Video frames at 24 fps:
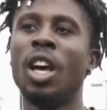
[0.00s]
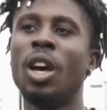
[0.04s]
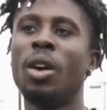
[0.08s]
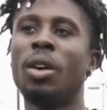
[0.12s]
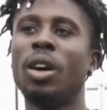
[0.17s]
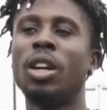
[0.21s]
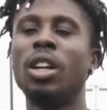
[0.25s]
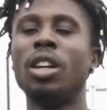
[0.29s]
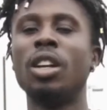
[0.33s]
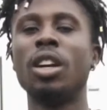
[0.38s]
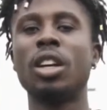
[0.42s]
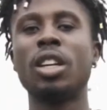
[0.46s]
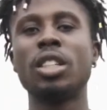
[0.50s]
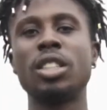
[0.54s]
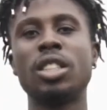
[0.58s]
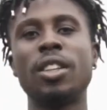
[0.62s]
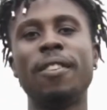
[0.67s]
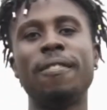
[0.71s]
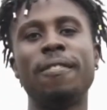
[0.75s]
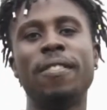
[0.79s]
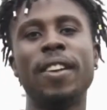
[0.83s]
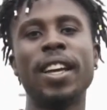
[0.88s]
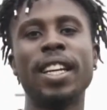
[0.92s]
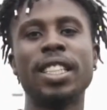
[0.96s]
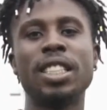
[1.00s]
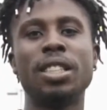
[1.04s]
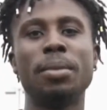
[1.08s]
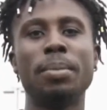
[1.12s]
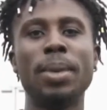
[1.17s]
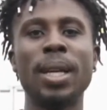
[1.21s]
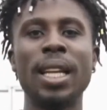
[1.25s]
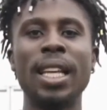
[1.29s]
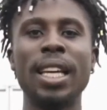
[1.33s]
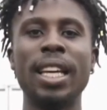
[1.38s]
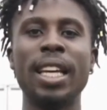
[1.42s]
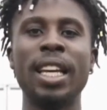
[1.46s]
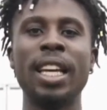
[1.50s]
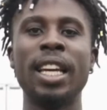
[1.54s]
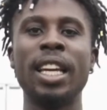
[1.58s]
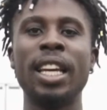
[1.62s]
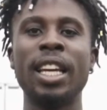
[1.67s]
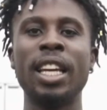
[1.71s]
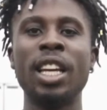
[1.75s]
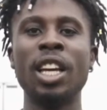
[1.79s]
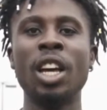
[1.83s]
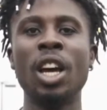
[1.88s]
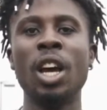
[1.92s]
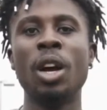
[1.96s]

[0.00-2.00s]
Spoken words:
Going to look at some flexibility.